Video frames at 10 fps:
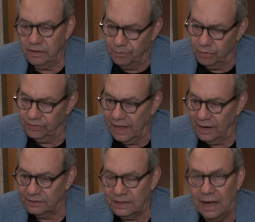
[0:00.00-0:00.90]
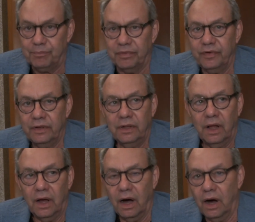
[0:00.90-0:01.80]
you put that on top
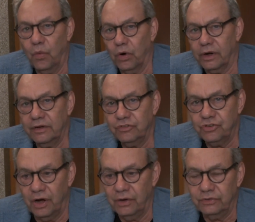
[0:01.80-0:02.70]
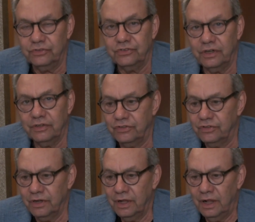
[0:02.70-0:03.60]
of working shows.
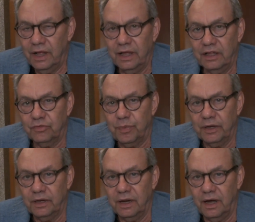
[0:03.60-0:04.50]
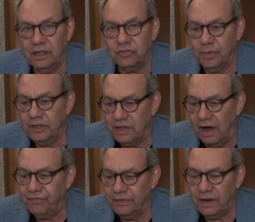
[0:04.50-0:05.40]
It's been
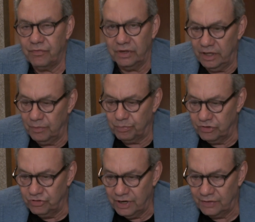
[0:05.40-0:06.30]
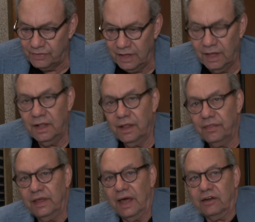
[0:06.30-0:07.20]
tough, and I really appreciate
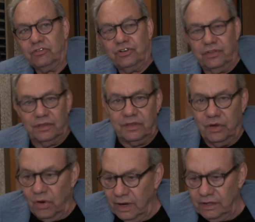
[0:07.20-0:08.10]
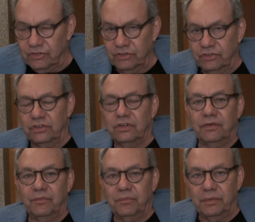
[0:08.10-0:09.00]
the energy that the audience has
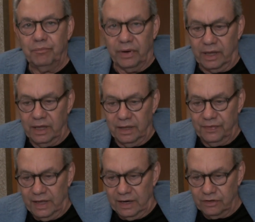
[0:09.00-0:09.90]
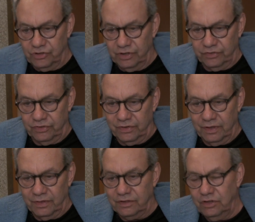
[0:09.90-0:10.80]
been bringing and the energies
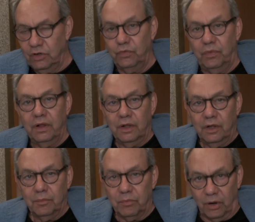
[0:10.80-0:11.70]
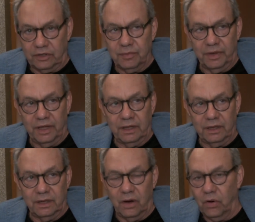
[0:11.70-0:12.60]
that you've brought to me
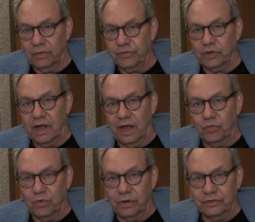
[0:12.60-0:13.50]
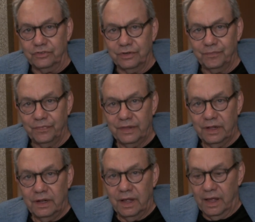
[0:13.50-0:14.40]
and all of your kind words
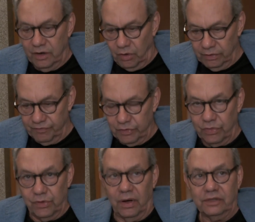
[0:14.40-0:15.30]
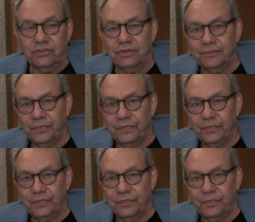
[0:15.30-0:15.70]
and all of your thoughts